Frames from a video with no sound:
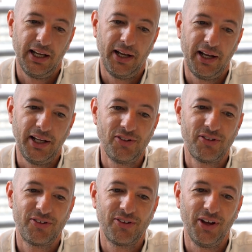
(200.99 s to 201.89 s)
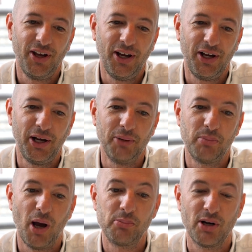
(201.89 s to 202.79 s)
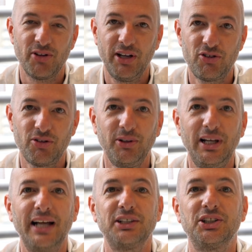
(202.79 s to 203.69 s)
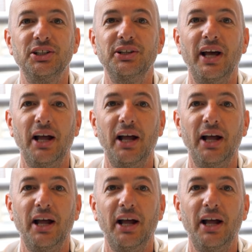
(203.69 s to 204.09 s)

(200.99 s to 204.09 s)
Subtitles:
It's a presidential election